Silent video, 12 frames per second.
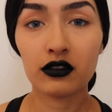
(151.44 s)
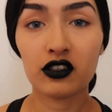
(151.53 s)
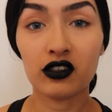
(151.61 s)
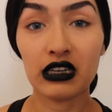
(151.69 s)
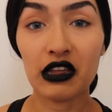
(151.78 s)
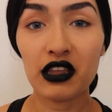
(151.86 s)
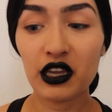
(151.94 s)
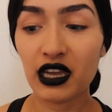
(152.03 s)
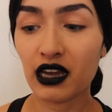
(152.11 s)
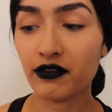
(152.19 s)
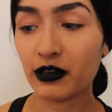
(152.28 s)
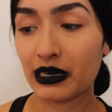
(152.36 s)
So now that you
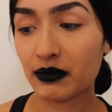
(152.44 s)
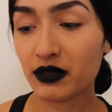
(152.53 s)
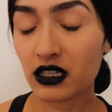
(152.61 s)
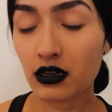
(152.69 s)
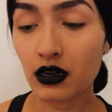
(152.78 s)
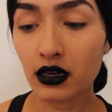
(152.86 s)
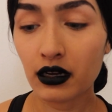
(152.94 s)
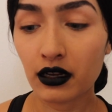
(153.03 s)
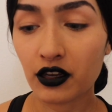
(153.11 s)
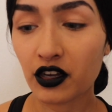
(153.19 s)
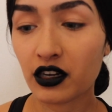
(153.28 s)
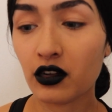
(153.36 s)
have your lipstick on,
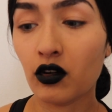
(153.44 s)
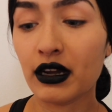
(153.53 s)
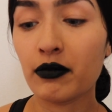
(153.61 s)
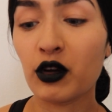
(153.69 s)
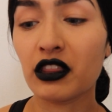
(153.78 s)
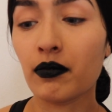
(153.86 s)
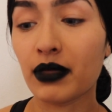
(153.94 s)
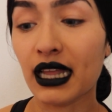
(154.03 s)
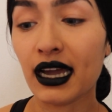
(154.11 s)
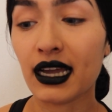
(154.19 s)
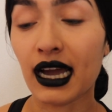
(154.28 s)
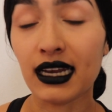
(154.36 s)
you're gonna go in with the
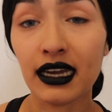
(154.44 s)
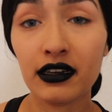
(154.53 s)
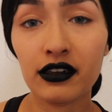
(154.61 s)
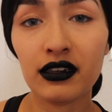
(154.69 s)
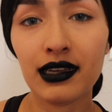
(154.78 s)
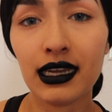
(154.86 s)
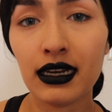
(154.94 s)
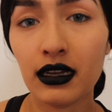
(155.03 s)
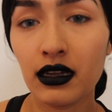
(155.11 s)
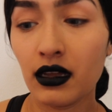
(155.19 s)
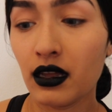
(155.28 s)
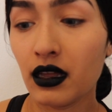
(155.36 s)
black eyeliner again,
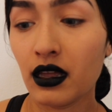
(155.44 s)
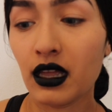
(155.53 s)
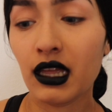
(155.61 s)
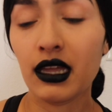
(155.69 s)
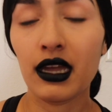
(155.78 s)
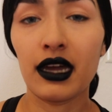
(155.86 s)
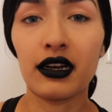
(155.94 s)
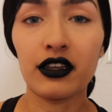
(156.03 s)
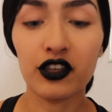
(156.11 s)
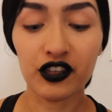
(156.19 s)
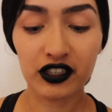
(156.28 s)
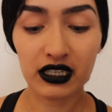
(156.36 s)
and
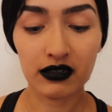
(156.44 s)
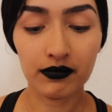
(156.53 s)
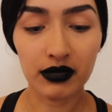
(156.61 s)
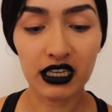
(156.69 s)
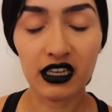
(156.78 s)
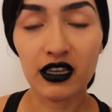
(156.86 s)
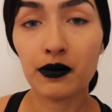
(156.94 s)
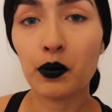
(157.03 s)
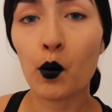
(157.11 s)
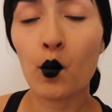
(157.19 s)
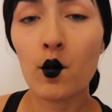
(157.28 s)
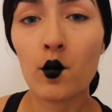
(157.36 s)
then you're just gonna be
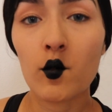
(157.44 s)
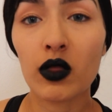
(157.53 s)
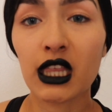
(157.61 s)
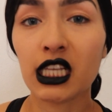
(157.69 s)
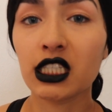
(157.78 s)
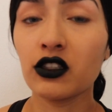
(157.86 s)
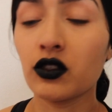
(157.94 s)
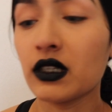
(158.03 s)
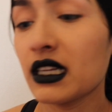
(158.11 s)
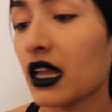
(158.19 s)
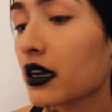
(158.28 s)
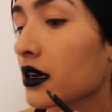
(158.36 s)

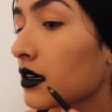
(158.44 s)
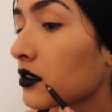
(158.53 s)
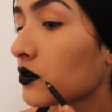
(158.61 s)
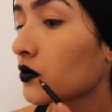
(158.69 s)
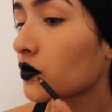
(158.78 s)
doing like a